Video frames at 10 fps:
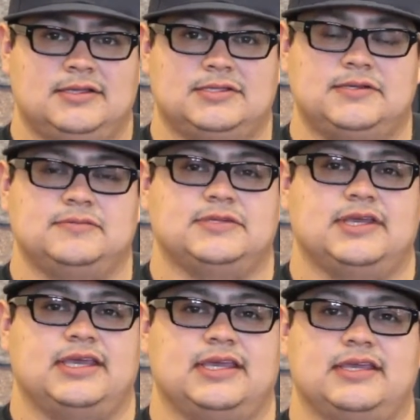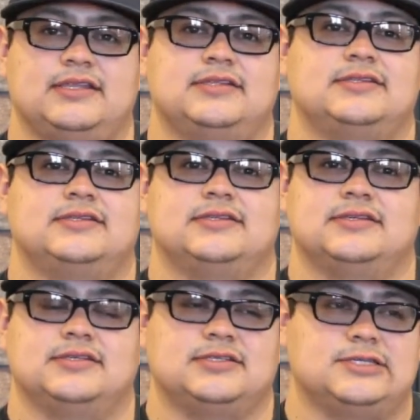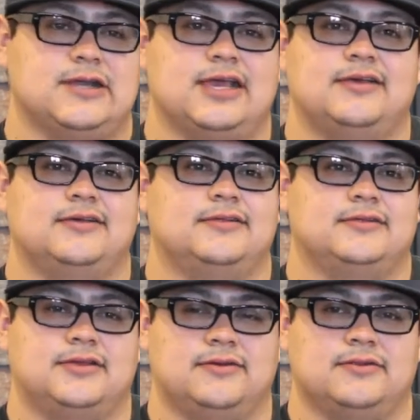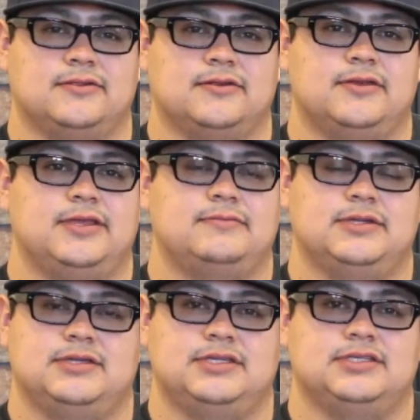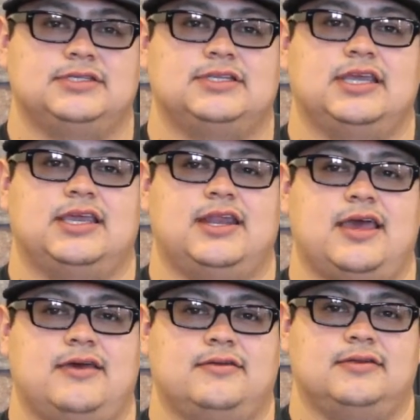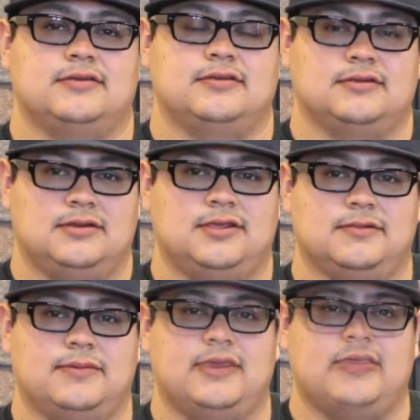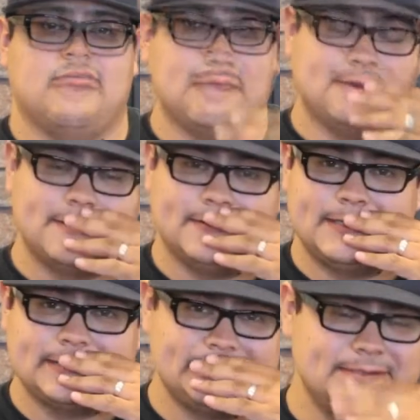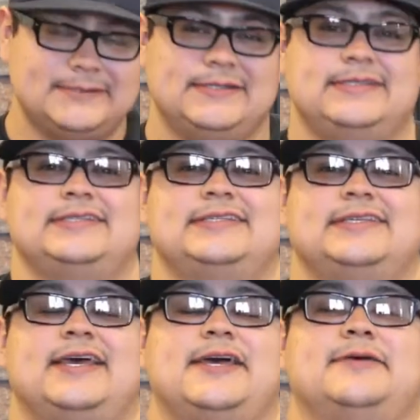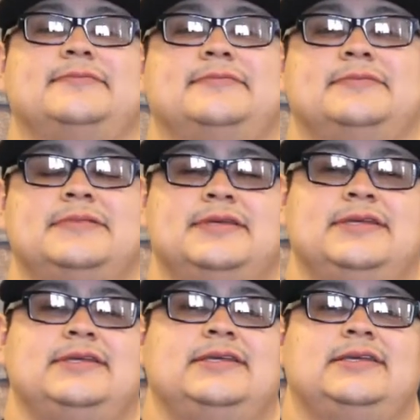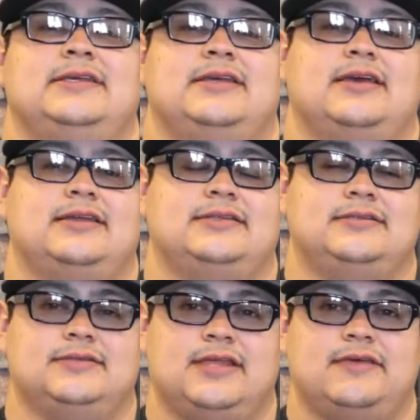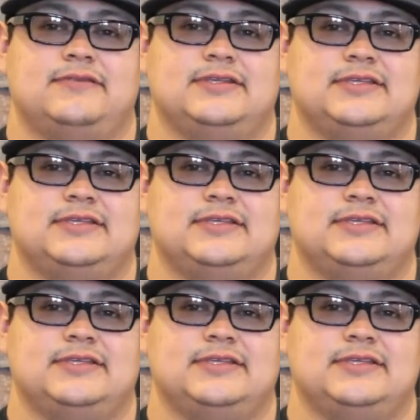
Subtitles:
Seems like it's a struggle going through it, but just stick it out and it'll pay off. The outgoing students, I'd have to